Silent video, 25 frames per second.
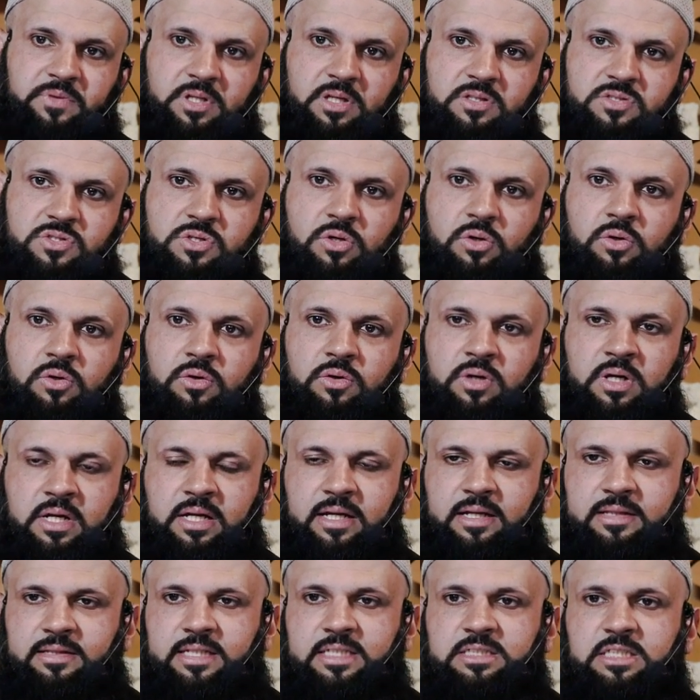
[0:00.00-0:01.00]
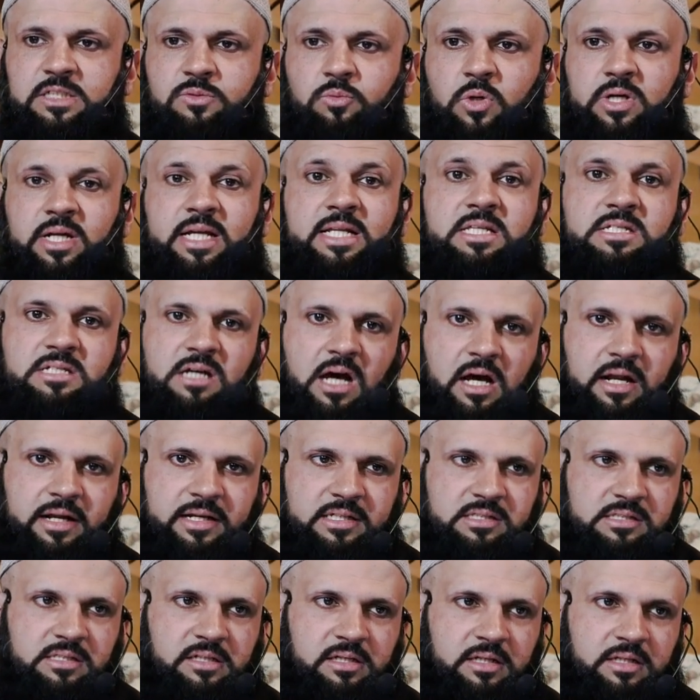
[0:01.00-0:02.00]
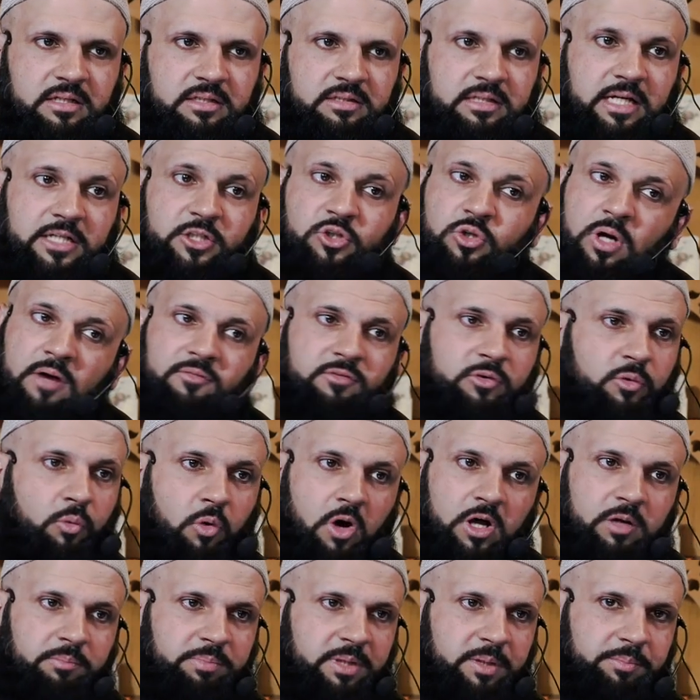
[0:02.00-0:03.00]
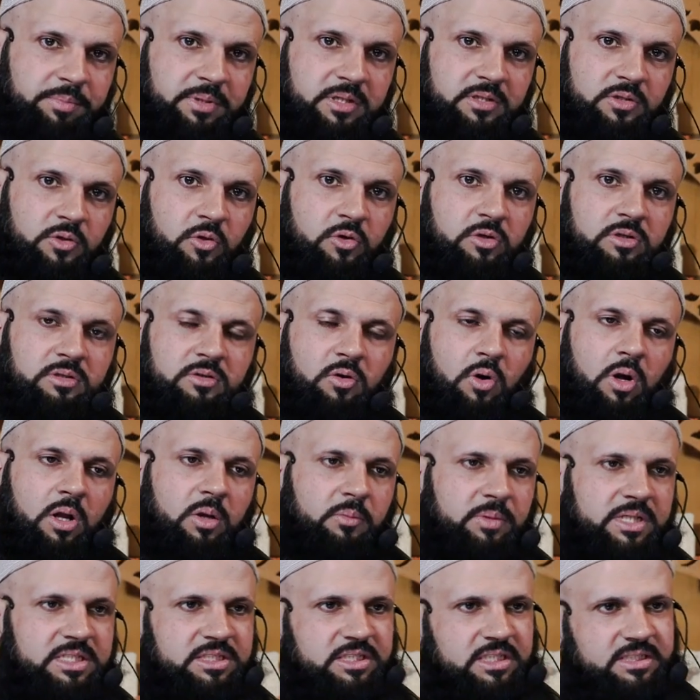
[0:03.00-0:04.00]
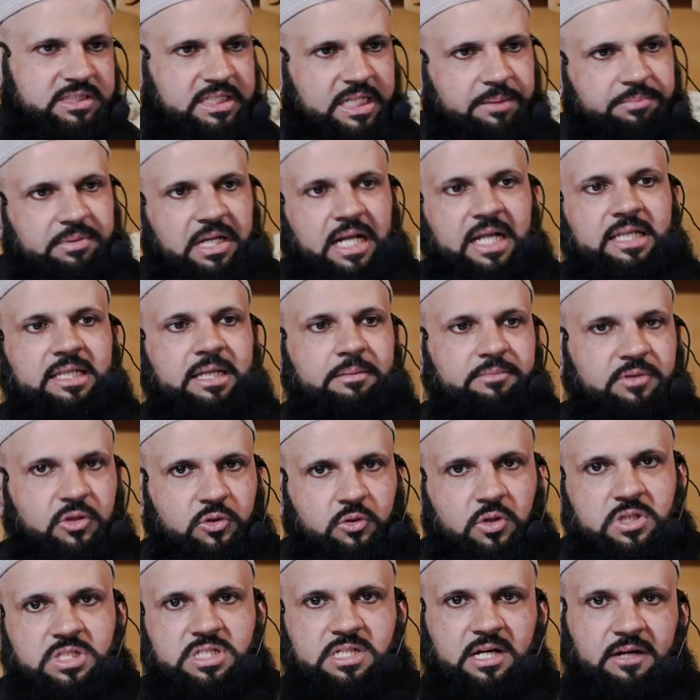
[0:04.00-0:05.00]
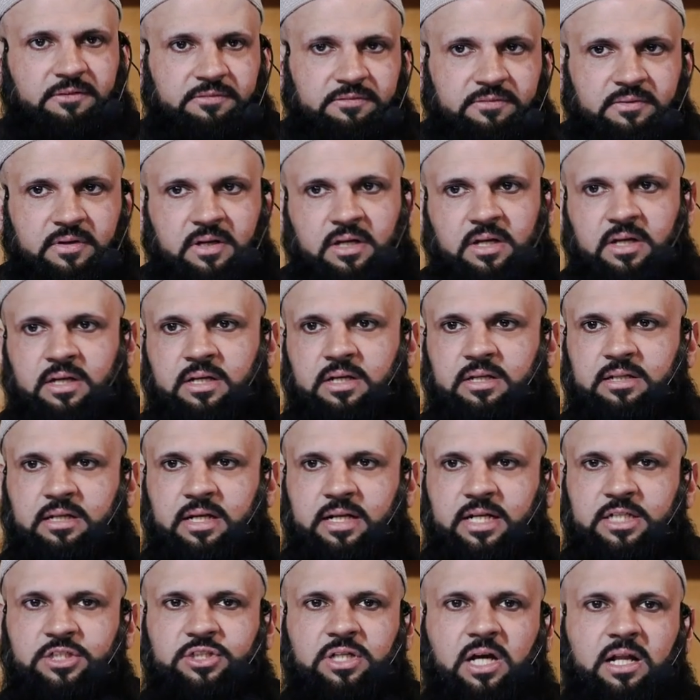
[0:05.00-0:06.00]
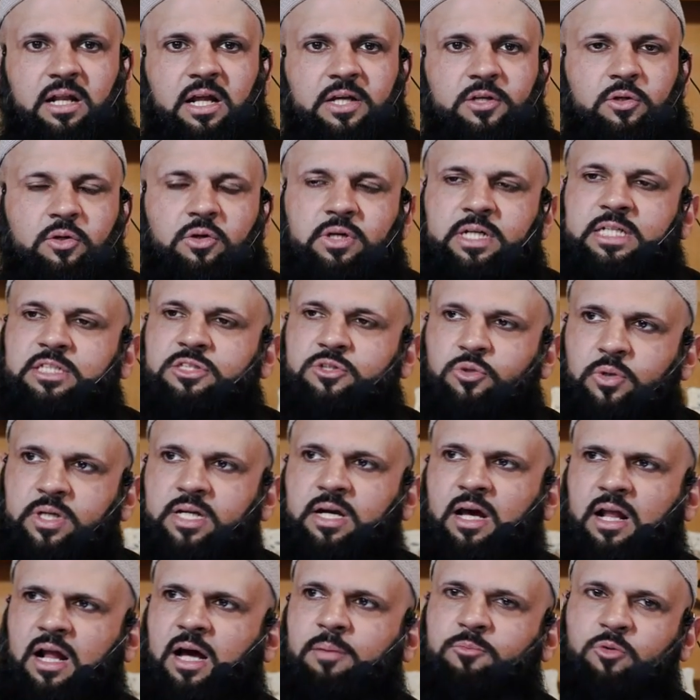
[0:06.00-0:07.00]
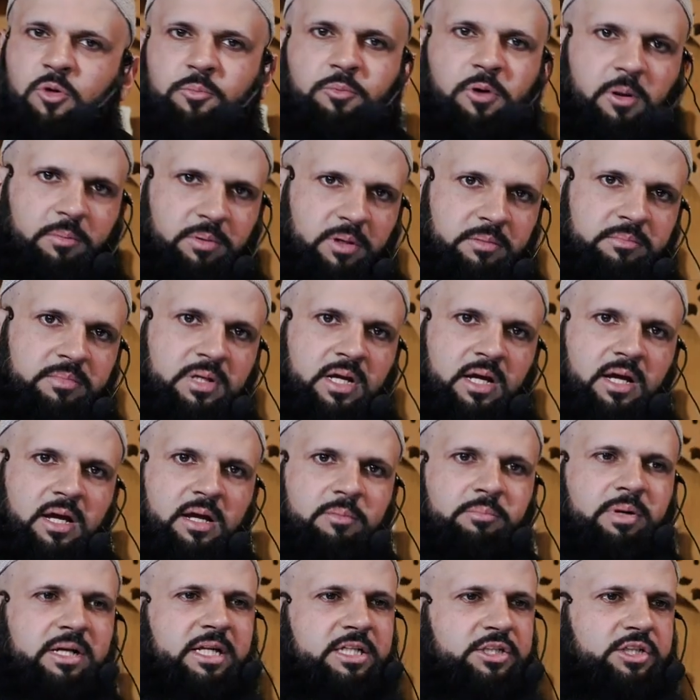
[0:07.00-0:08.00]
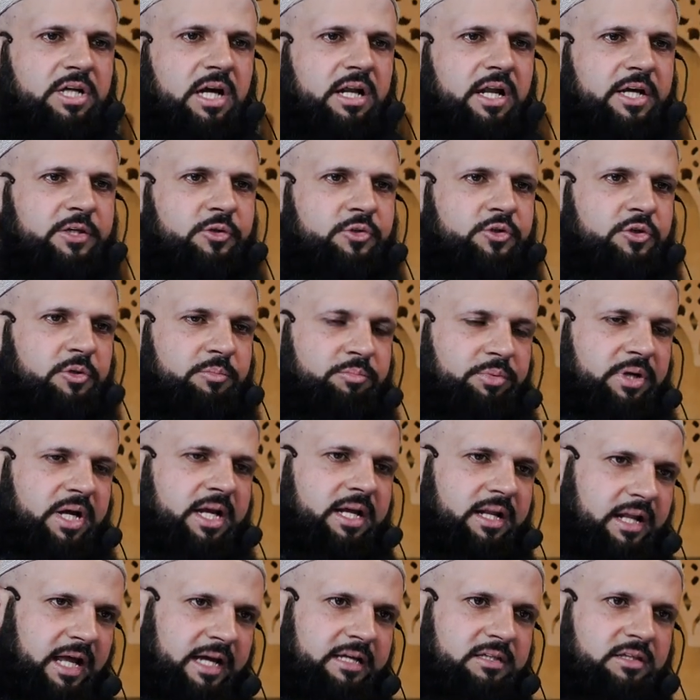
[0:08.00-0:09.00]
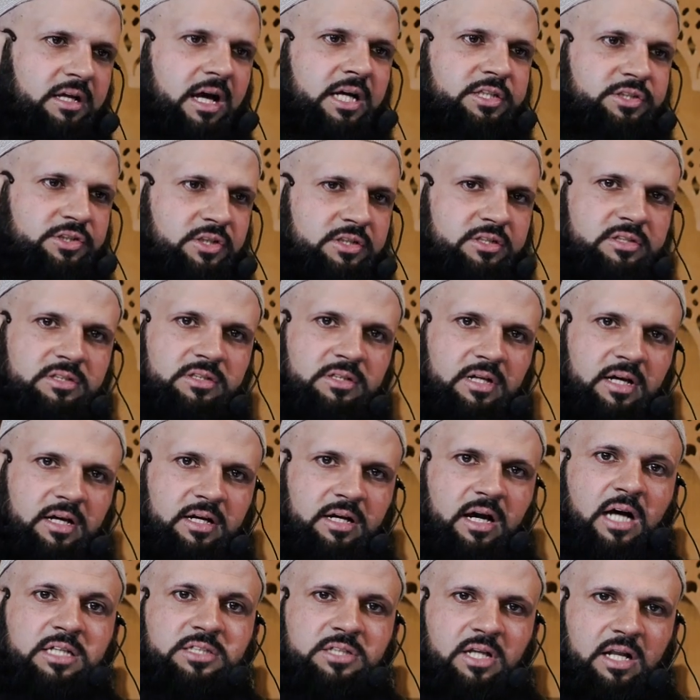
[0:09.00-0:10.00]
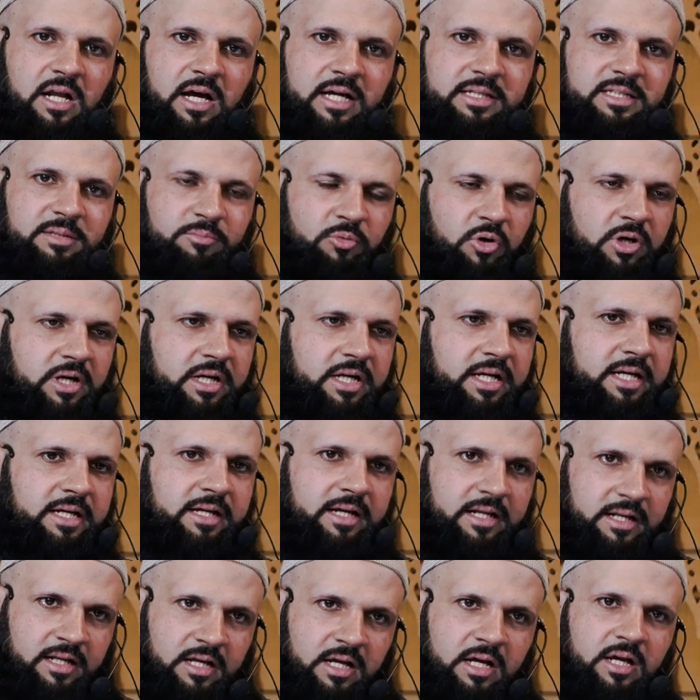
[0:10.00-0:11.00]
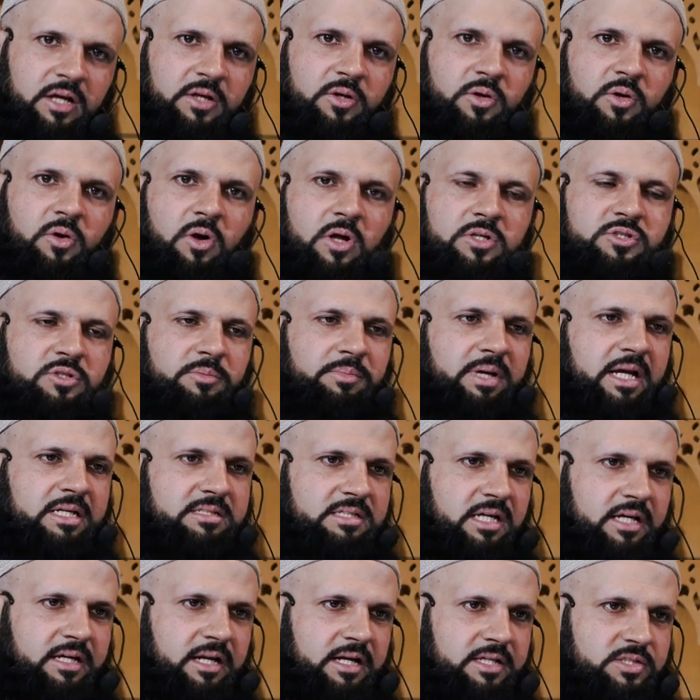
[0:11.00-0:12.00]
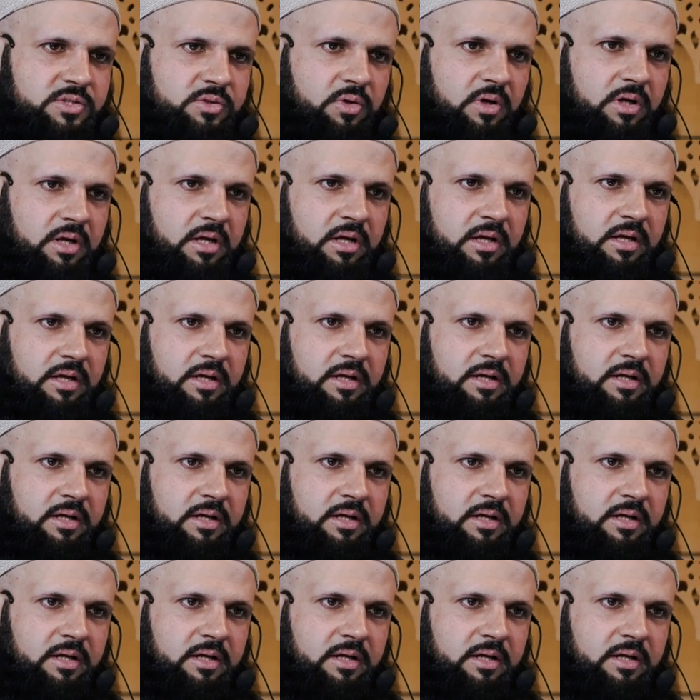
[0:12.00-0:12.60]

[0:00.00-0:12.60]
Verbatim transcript: So this is what inzar is, that you have to warn people. Don't always just keep telling them the good stuff, that inshallah, you know, he's doing haram, no problem. But inshallah, you should pray like the hajj uh, salah in the morning and, you know, also make zikr and so on.